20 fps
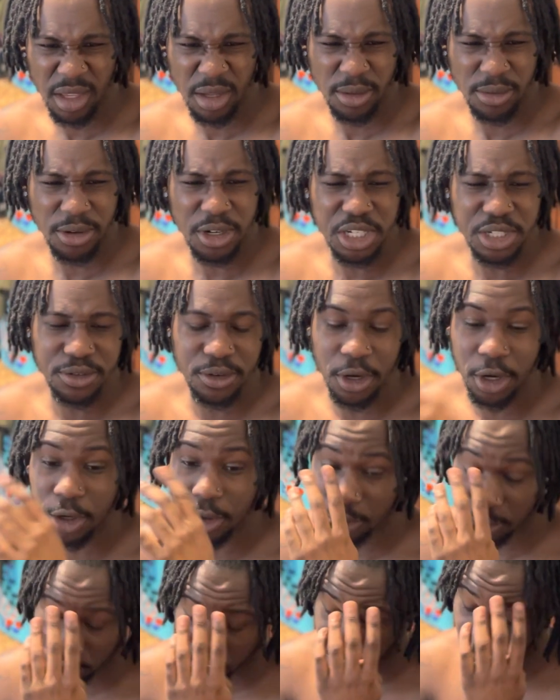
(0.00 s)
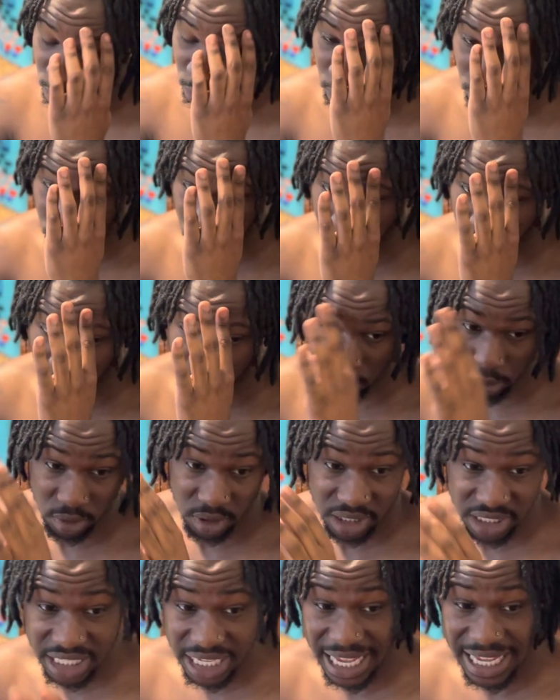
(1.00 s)
First of all,
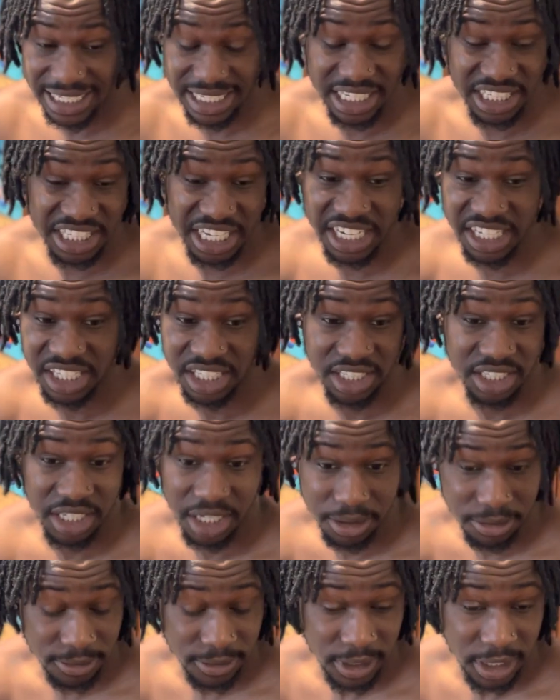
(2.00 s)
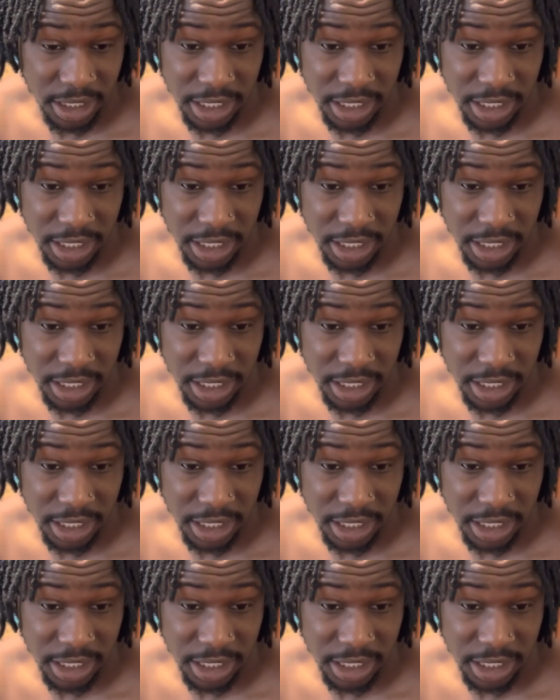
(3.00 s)
he has the tinks and stuff.